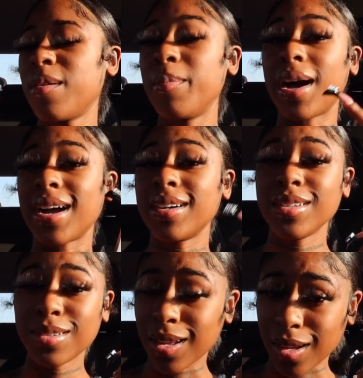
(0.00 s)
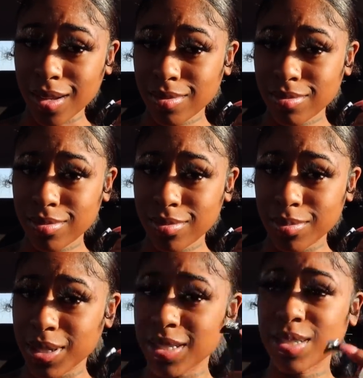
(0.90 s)
but i couldn't do that
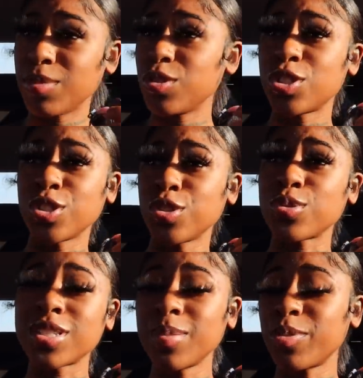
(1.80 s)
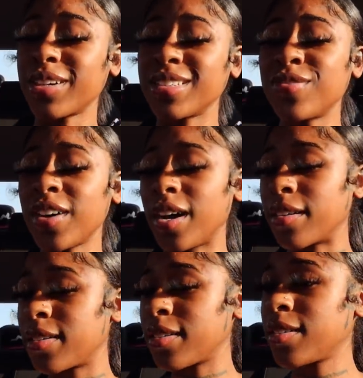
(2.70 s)
because them new shoes were slippery as
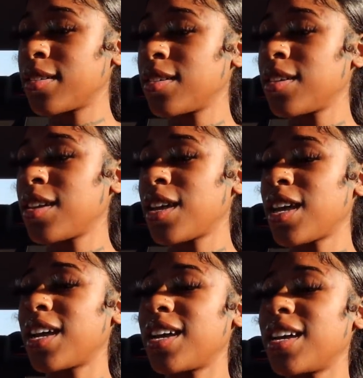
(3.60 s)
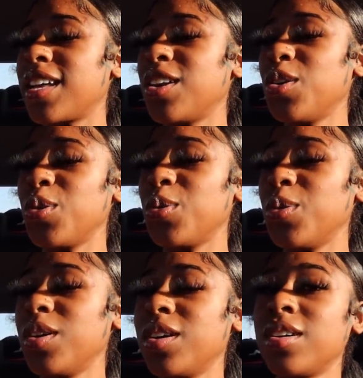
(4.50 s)
fuck and who.
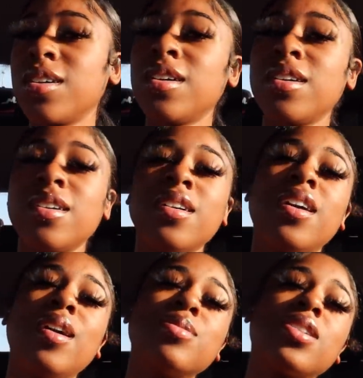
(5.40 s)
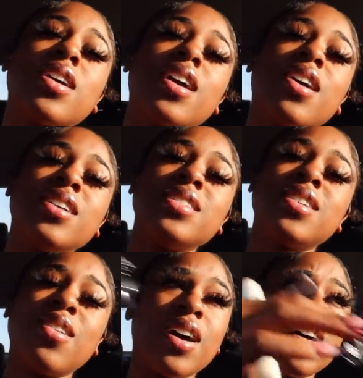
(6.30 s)
I'm sorry, y'all. It's
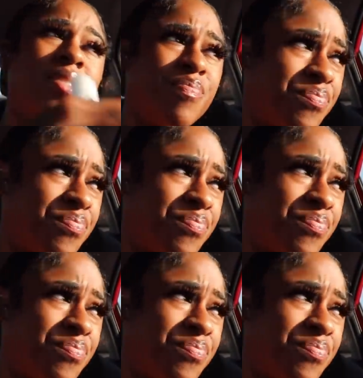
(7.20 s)
so hot.